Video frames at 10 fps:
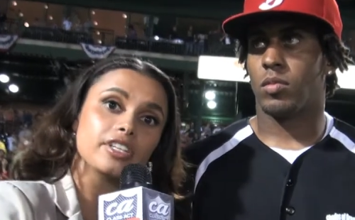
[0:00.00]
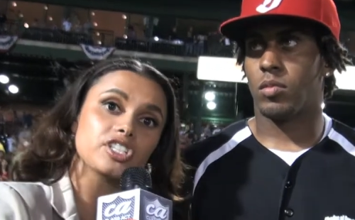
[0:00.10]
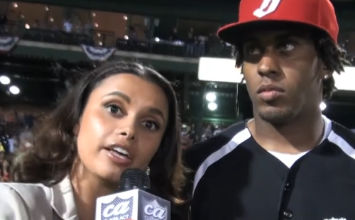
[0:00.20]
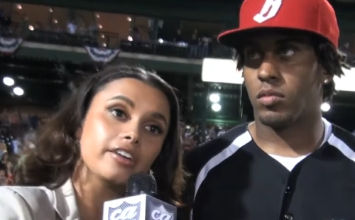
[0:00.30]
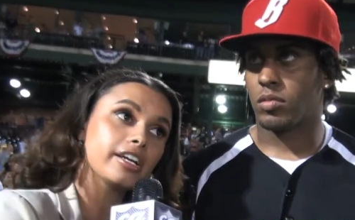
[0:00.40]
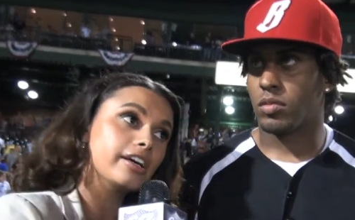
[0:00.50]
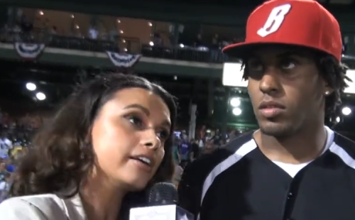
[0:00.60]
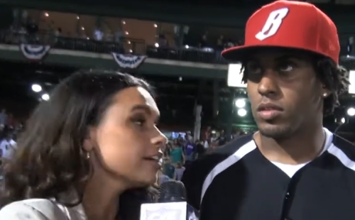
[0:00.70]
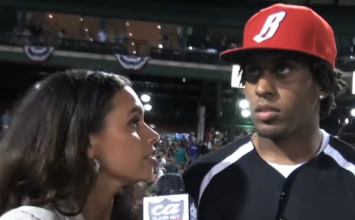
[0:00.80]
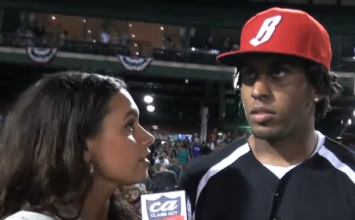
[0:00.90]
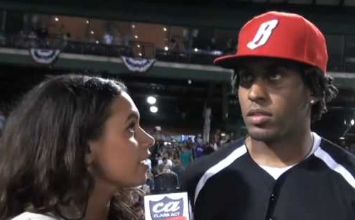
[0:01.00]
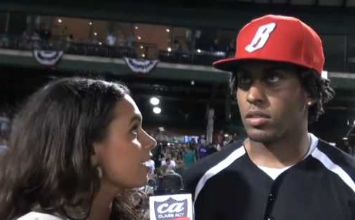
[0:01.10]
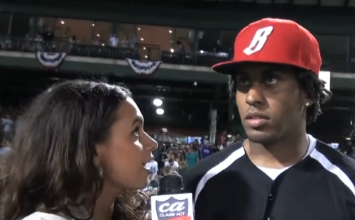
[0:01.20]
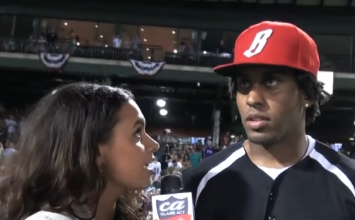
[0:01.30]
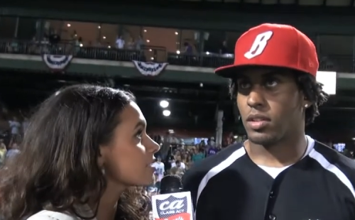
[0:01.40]
Speaker 1: each other here in
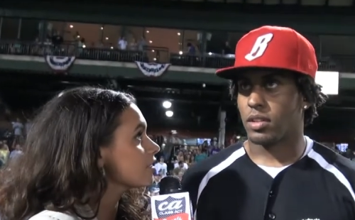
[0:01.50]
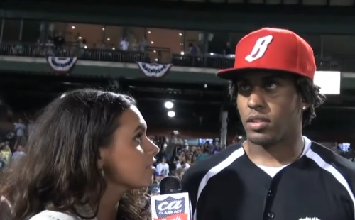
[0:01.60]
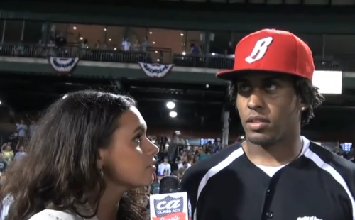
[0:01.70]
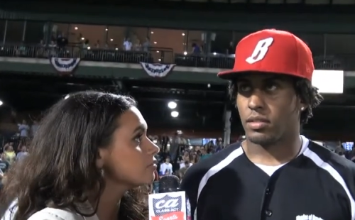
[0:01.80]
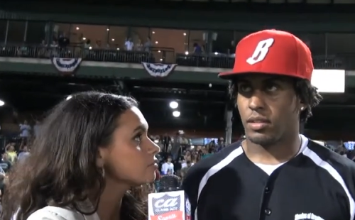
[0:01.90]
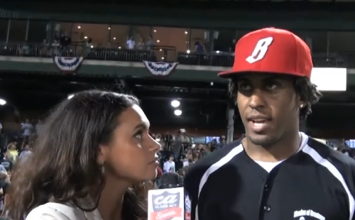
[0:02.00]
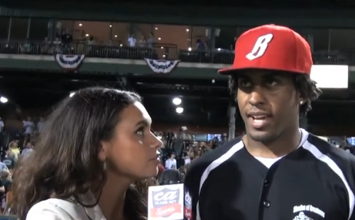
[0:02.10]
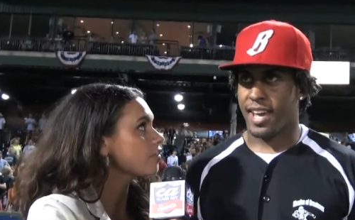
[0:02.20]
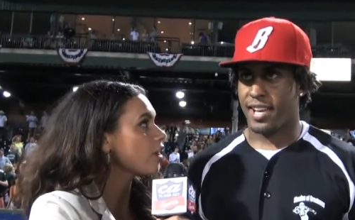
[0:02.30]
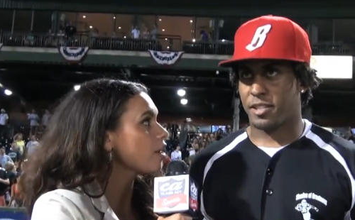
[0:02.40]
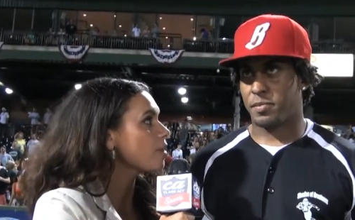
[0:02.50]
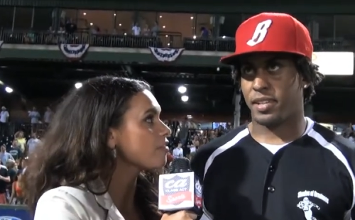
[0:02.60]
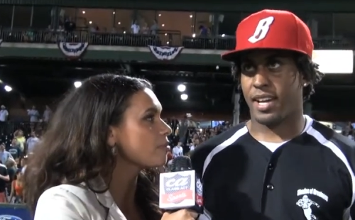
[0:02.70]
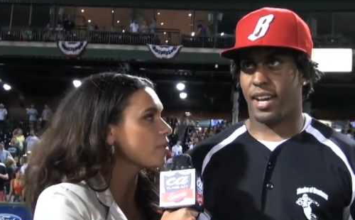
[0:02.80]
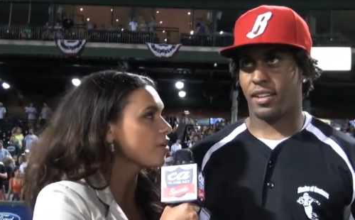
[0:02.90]
Lancaster, far
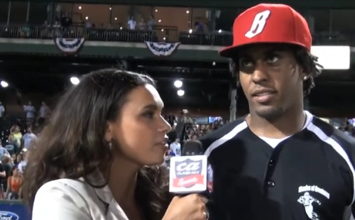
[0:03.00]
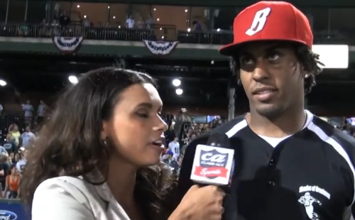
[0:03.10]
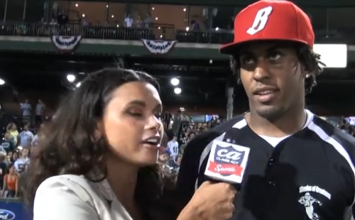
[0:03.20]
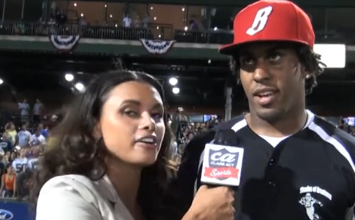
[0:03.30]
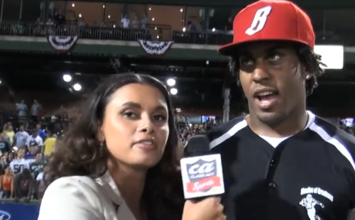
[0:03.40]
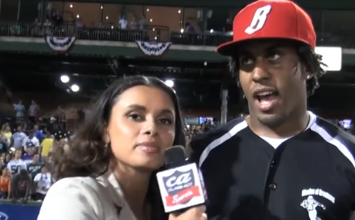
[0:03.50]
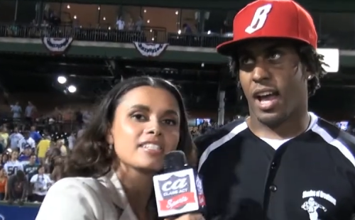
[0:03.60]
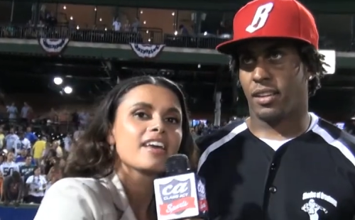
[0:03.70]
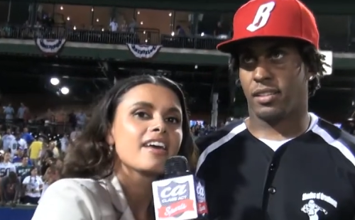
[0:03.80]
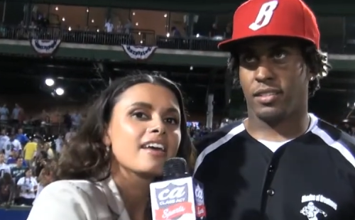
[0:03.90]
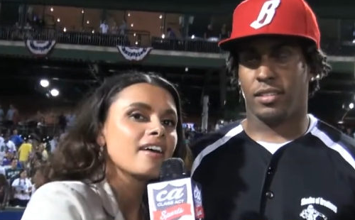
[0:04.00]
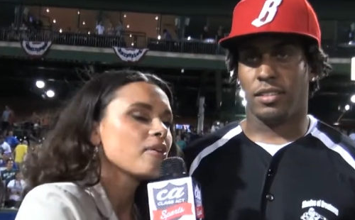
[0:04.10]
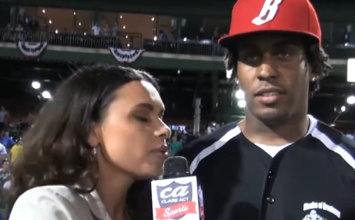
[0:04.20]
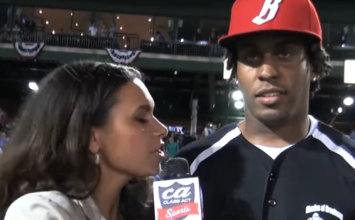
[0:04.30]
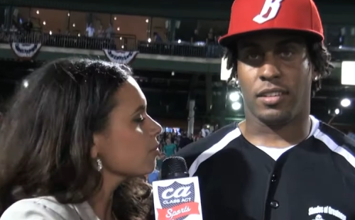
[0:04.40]
away from both our homes.
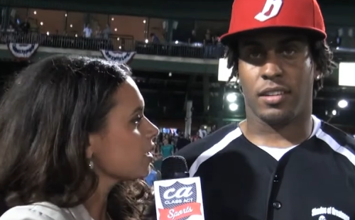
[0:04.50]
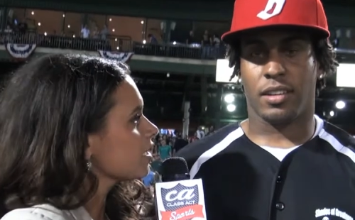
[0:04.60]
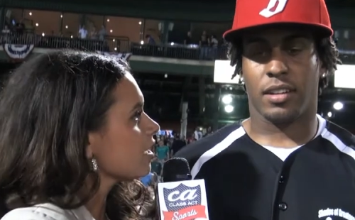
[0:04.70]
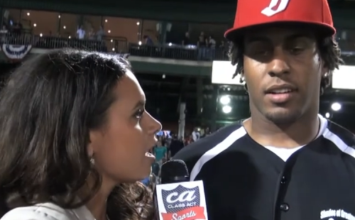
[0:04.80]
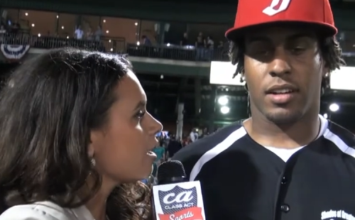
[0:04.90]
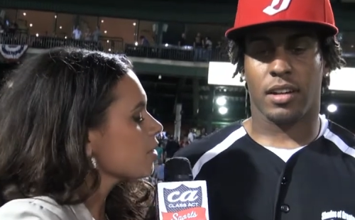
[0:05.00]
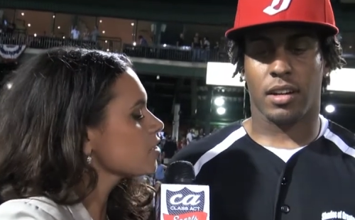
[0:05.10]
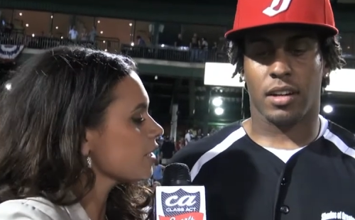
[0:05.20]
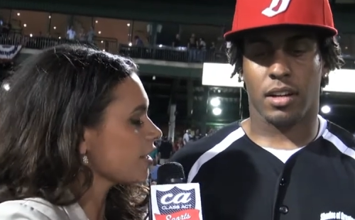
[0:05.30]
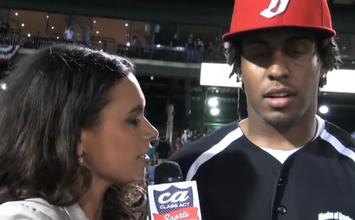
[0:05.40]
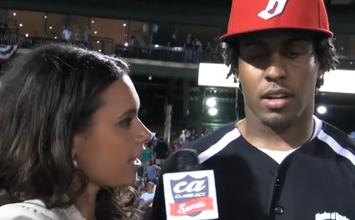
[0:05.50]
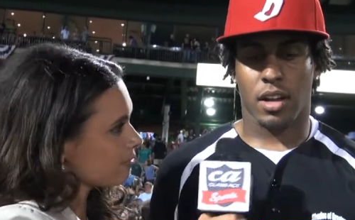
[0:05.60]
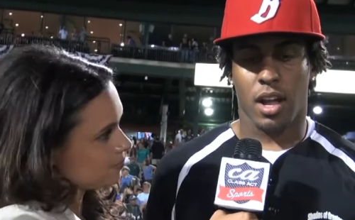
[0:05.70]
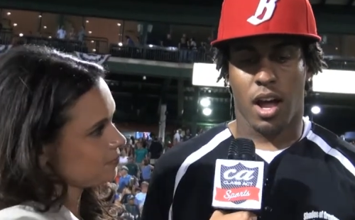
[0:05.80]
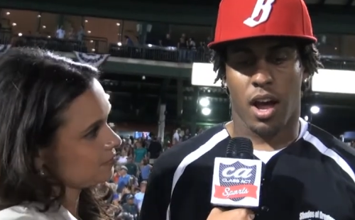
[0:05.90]
What are you bring? Uh, what are you doing out here today?
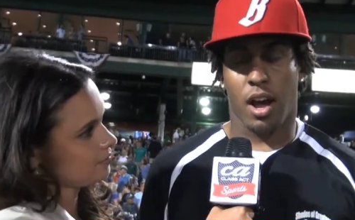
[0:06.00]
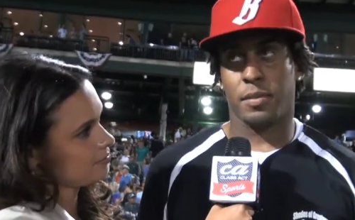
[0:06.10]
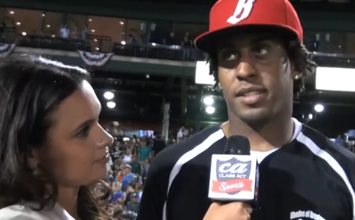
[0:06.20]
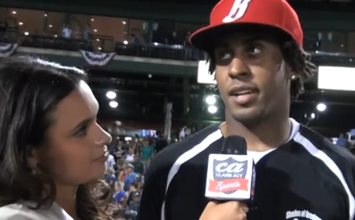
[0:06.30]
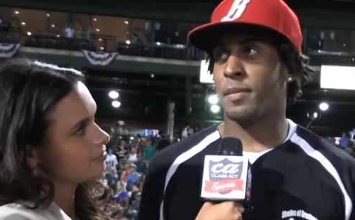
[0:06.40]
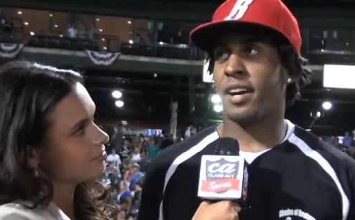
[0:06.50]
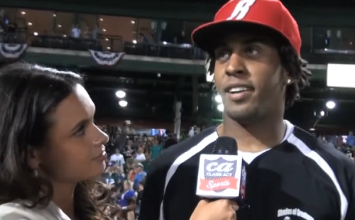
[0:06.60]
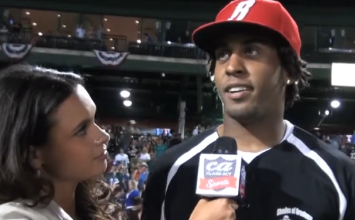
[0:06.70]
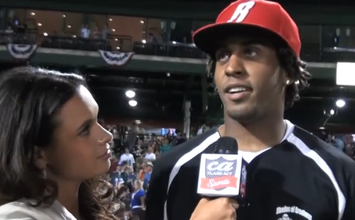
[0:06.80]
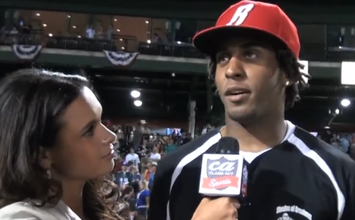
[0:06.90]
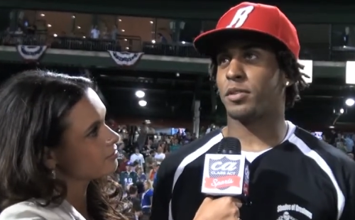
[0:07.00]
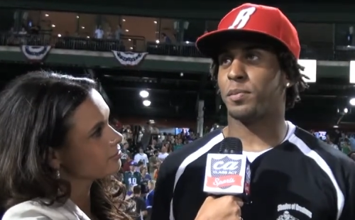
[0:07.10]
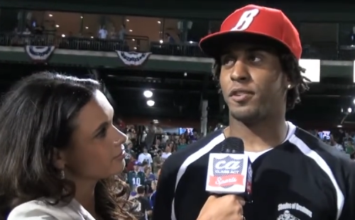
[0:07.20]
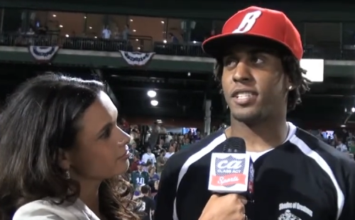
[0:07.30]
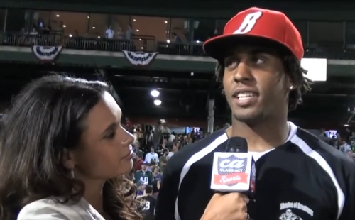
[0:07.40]
Speaker 2: I'm just come out here help
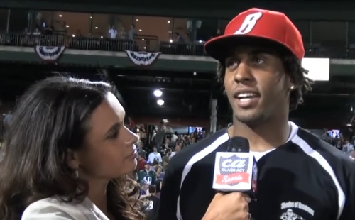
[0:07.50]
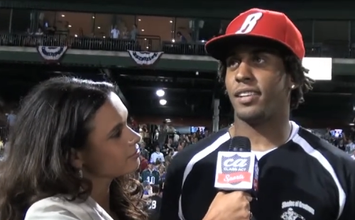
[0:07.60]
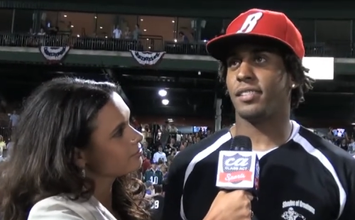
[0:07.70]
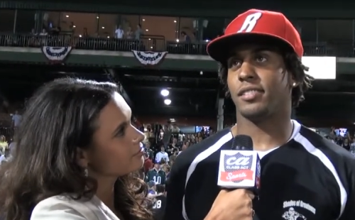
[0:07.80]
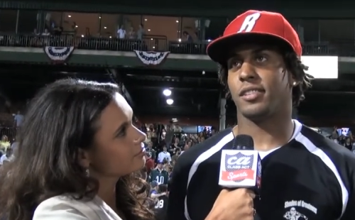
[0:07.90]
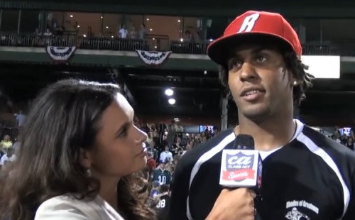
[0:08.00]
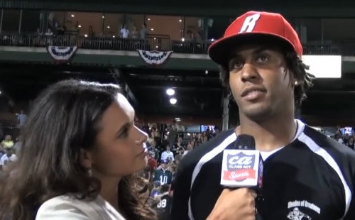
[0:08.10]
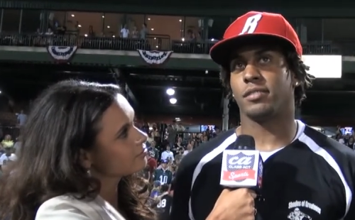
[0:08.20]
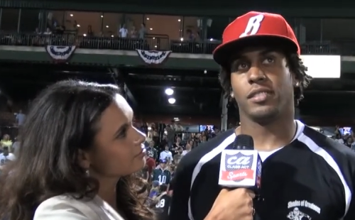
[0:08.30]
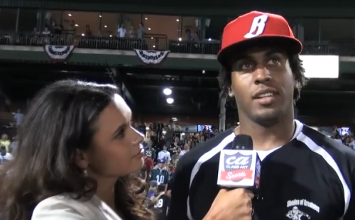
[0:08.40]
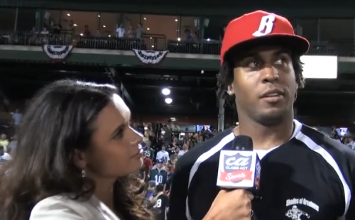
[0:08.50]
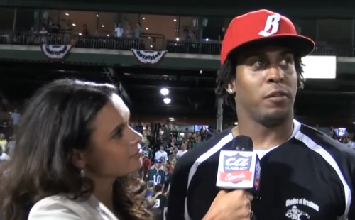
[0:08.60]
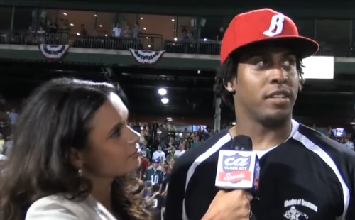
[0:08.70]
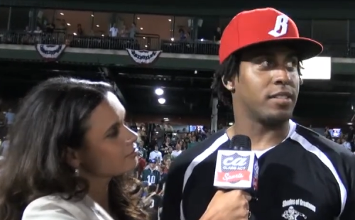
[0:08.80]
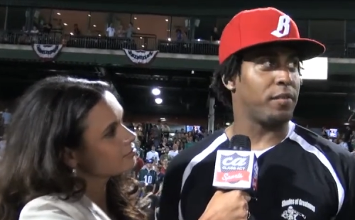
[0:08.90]
support Shady, you know,
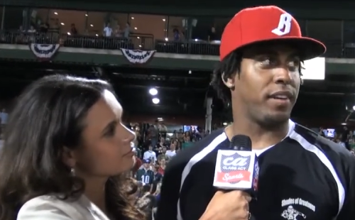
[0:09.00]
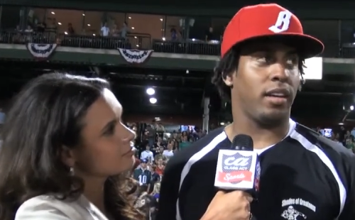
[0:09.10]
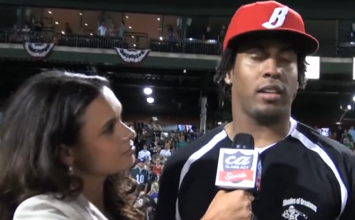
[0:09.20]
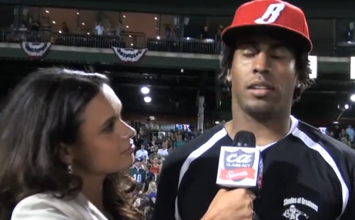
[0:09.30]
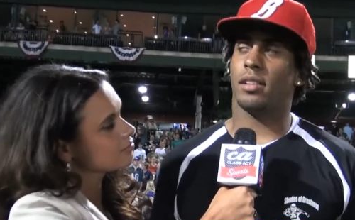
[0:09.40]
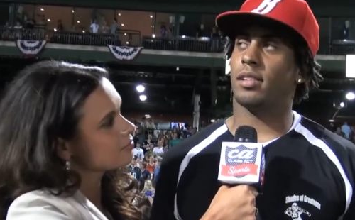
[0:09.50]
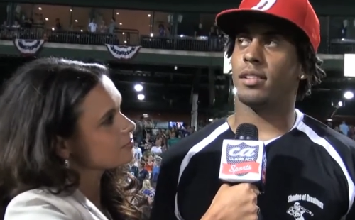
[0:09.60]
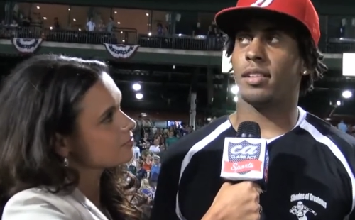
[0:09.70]
with this event, and